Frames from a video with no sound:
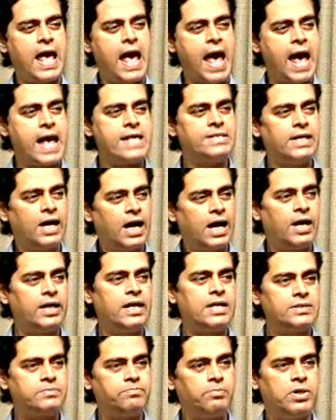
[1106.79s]
as hard
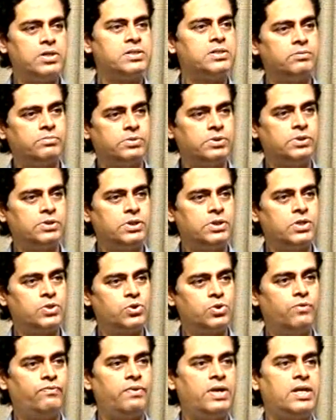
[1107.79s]
as possible
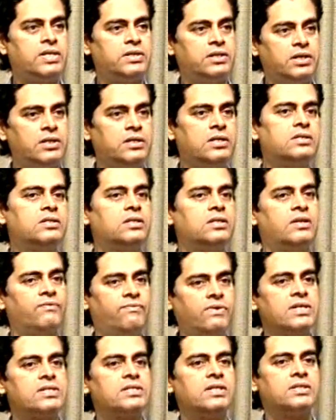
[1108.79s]
so far as radiation
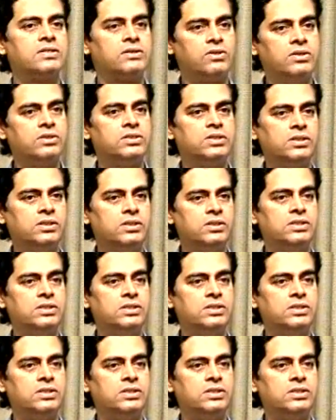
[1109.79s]
effects is concerned.